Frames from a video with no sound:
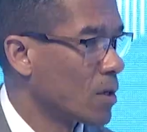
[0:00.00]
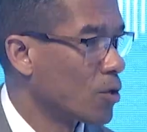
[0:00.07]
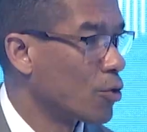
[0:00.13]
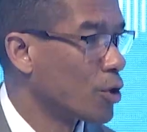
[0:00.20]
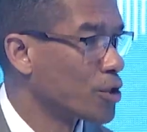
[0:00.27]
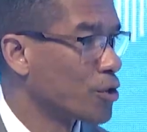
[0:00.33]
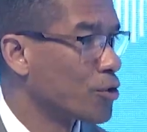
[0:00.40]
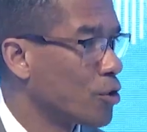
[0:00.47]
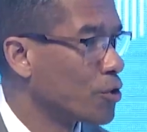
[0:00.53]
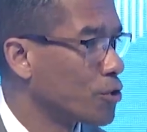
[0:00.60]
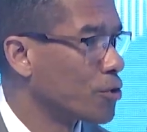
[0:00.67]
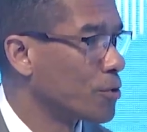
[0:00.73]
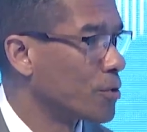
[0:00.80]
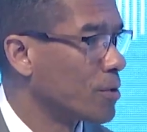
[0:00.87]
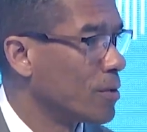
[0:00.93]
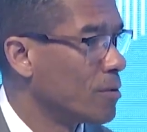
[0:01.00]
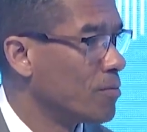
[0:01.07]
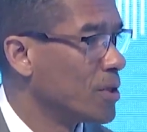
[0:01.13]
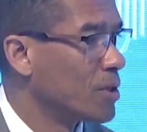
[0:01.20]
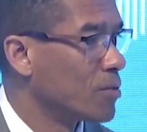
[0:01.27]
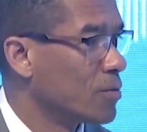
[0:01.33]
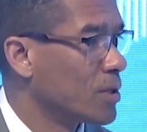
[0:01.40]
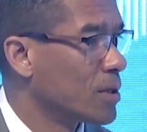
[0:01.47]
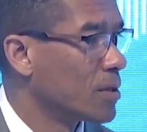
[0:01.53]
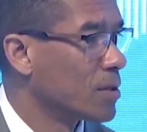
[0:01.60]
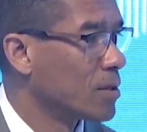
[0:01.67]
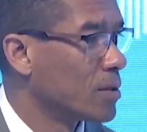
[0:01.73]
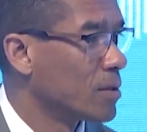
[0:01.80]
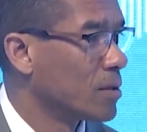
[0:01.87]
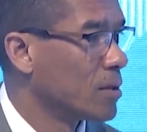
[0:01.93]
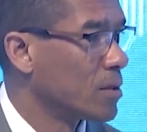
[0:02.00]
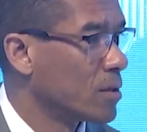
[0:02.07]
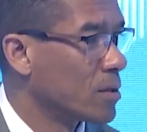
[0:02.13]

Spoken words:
cross-culture between